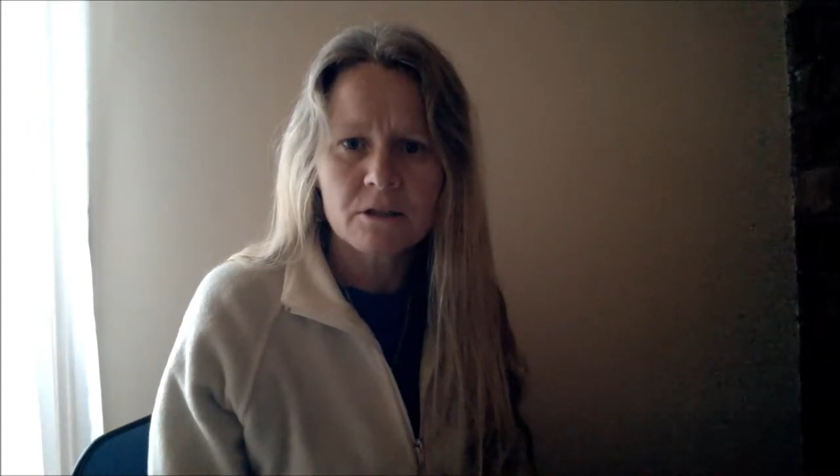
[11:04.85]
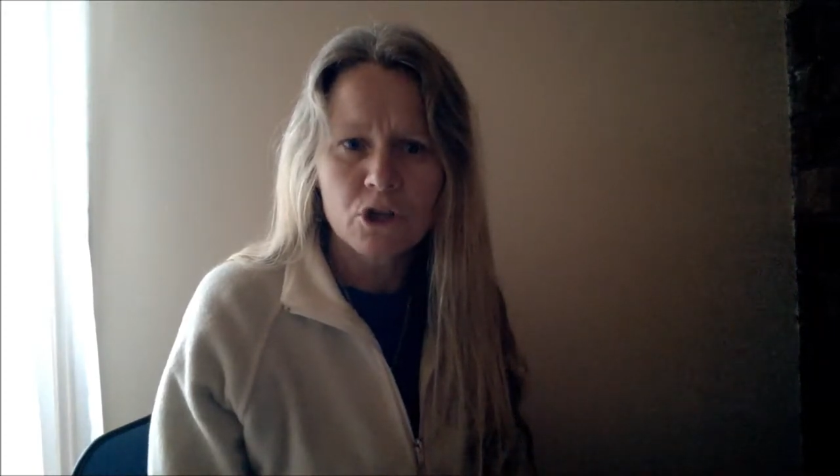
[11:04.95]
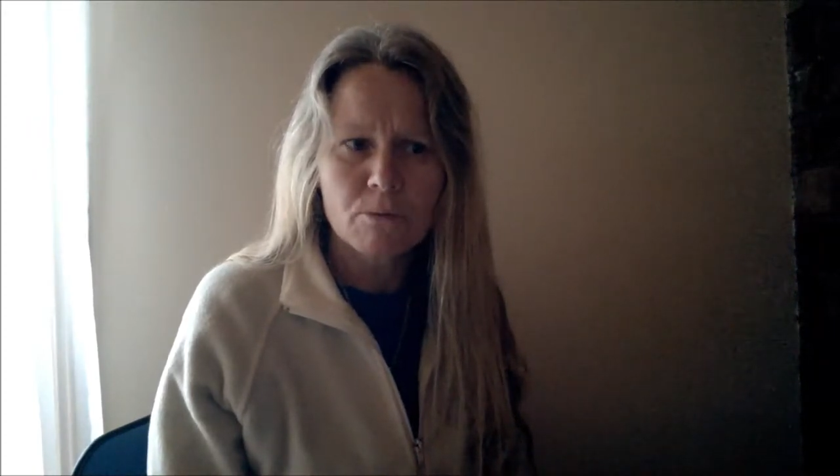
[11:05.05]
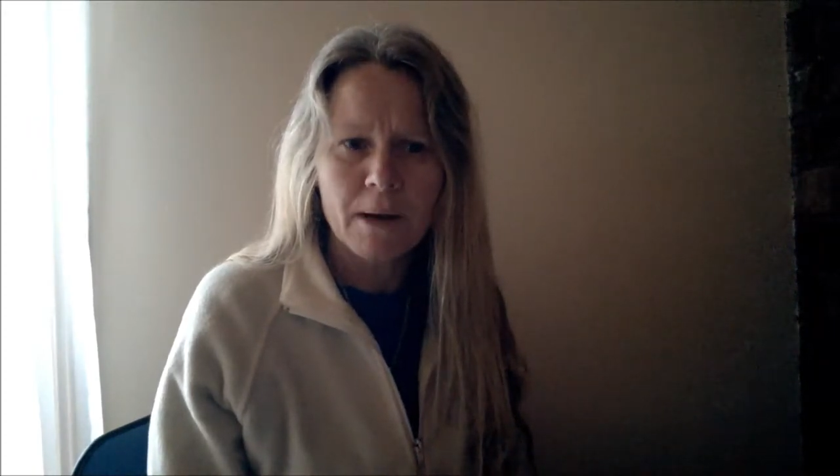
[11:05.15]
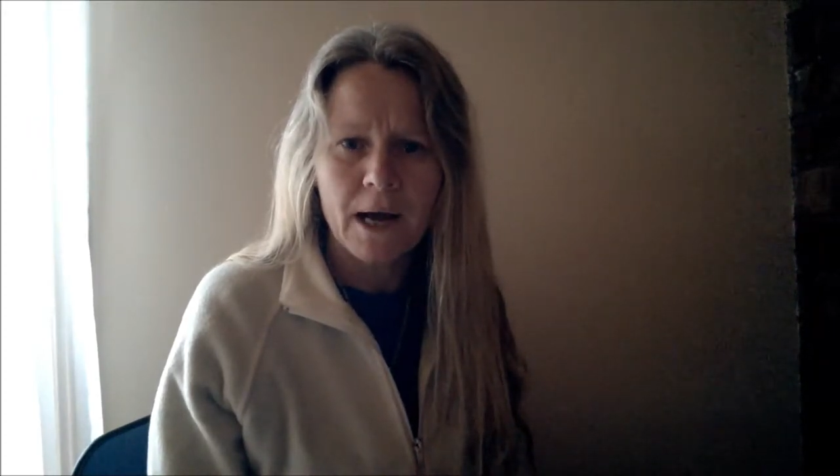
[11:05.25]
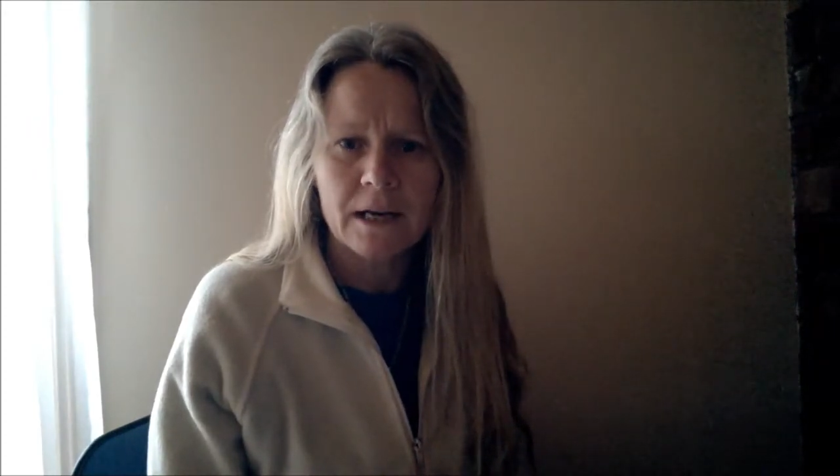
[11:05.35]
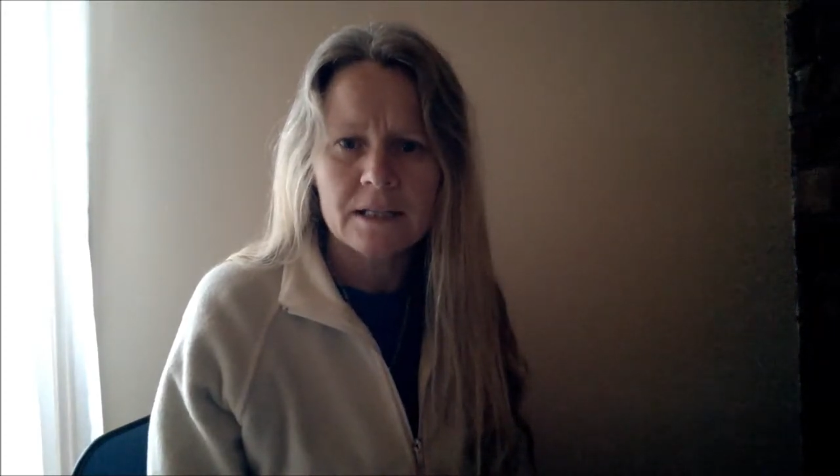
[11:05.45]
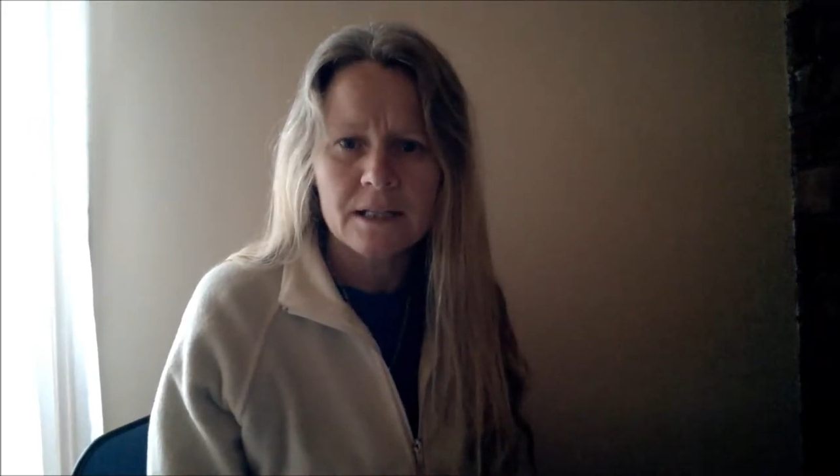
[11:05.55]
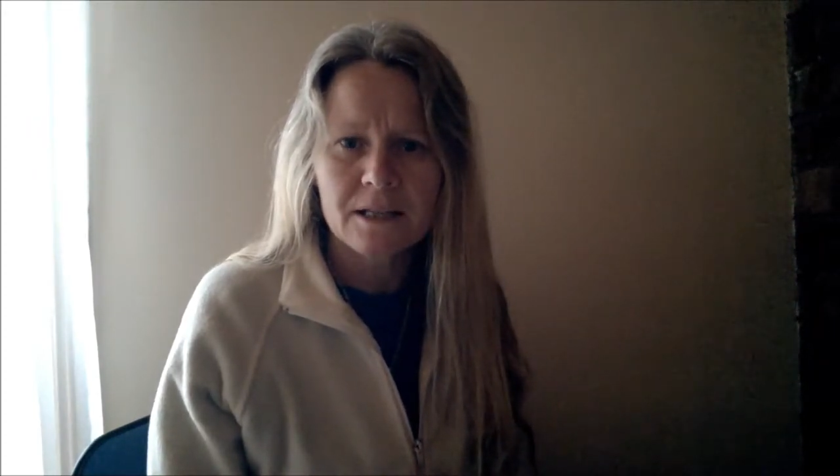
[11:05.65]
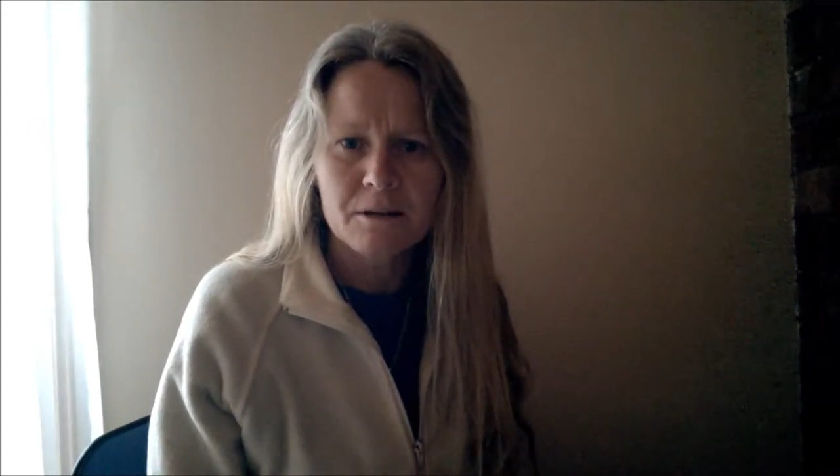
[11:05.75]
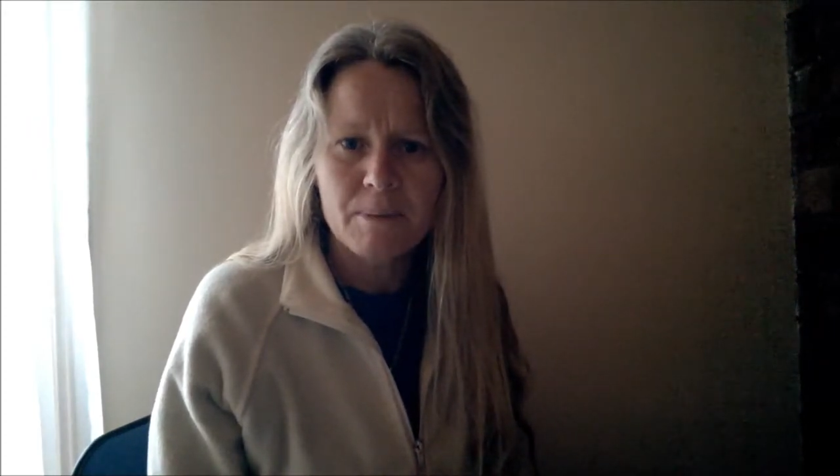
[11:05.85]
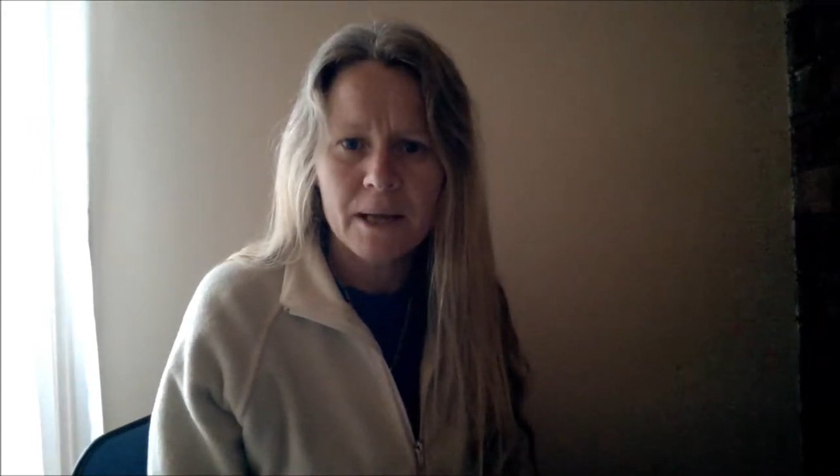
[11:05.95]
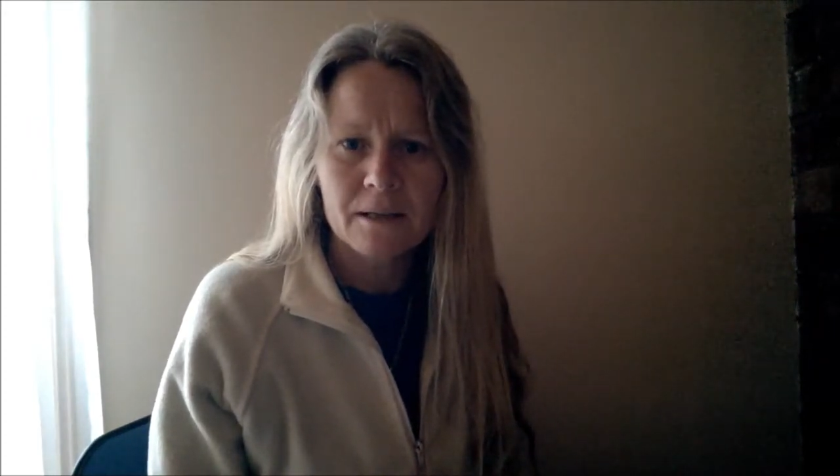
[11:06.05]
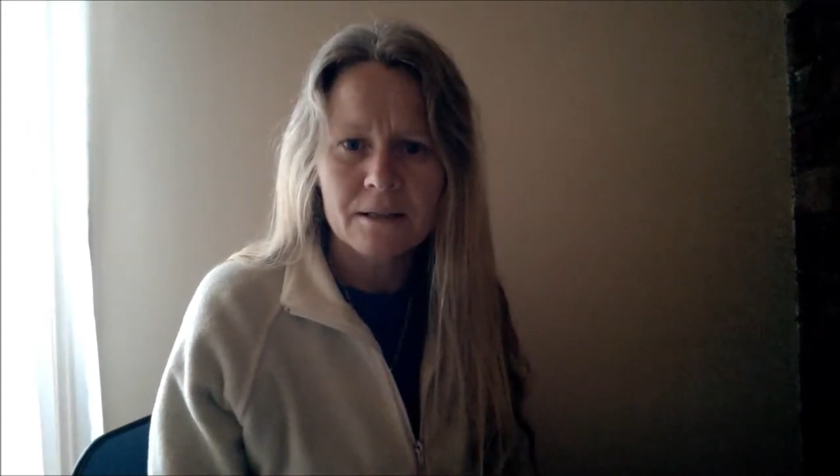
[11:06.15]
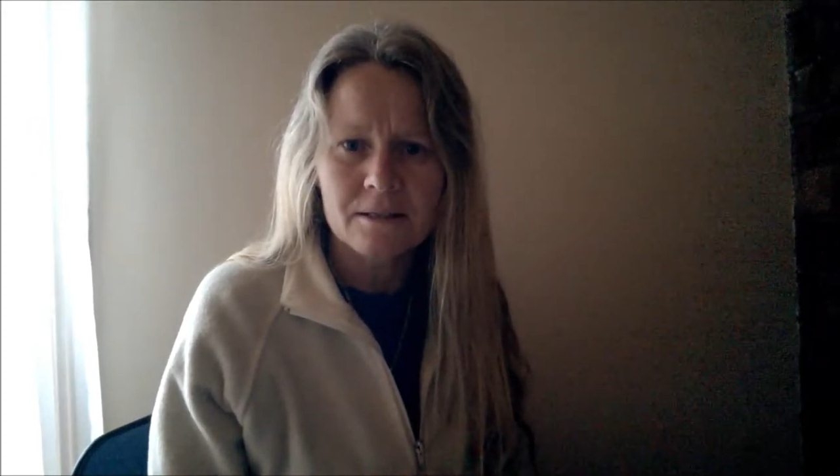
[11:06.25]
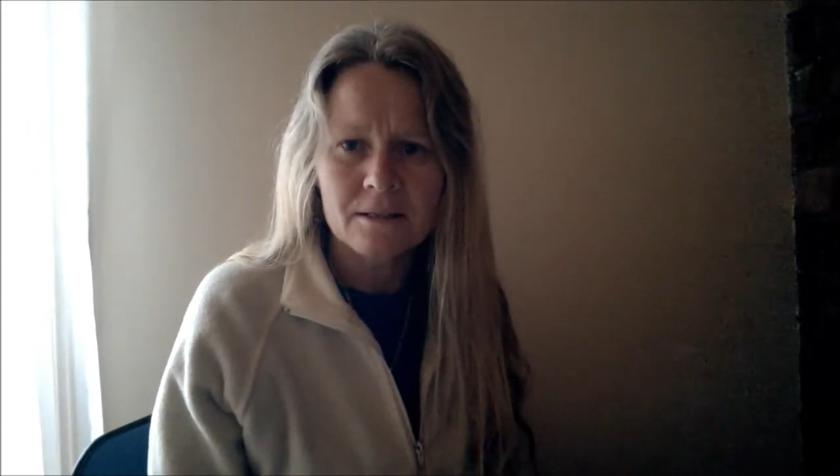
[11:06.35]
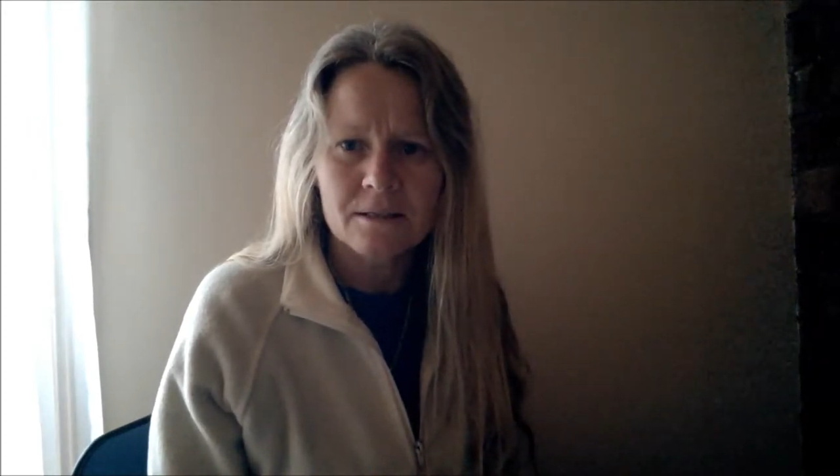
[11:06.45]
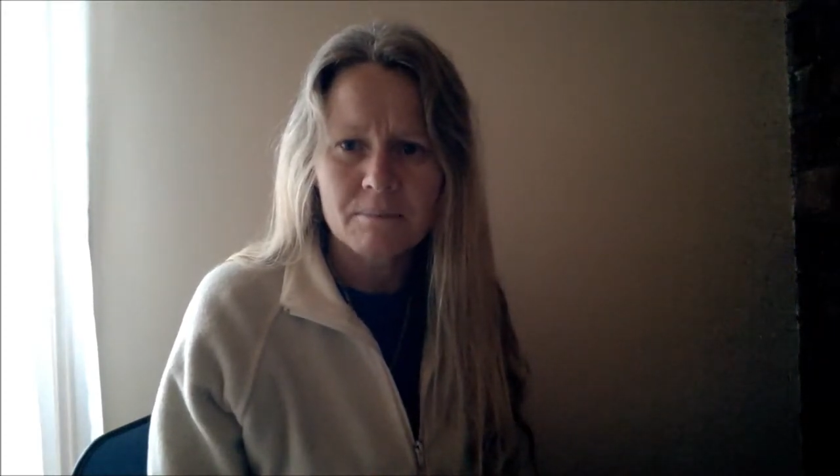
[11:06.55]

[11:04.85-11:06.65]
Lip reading: new parties and independents